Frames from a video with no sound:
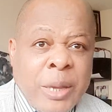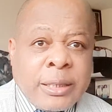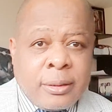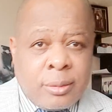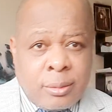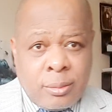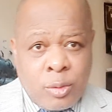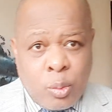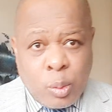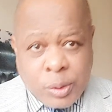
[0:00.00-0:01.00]
person
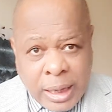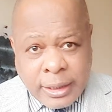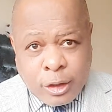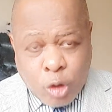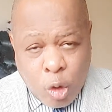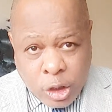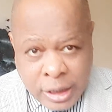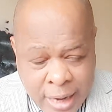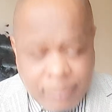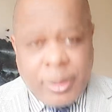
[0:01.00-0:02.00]
who started
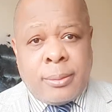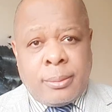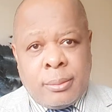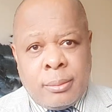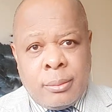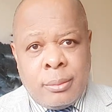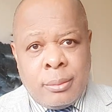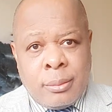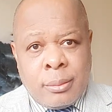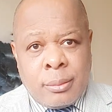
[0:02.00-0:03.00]
condemning
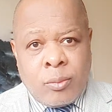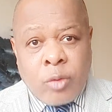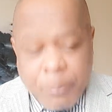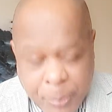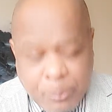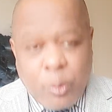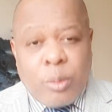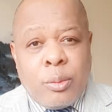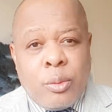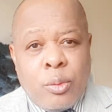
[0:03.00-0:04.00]
the
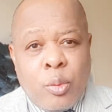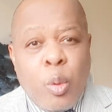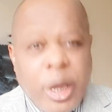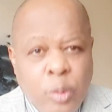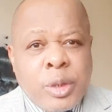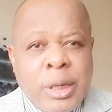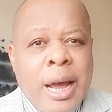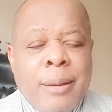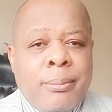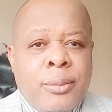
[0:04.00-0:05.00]
people who were using
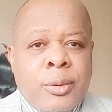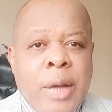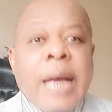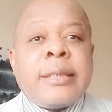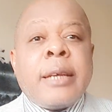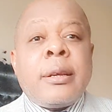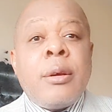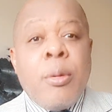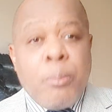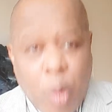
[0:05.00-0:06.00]
arms. I said,
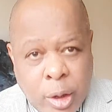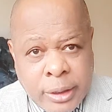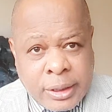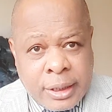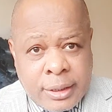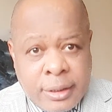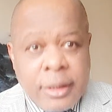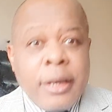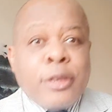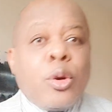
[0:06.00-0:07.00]
politics
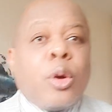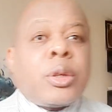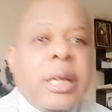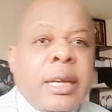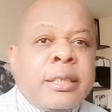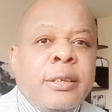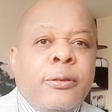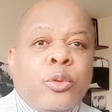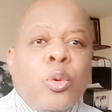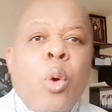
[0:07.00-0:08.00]
is
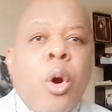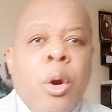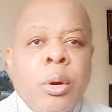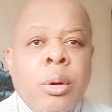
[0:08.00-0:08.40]
alternative to war.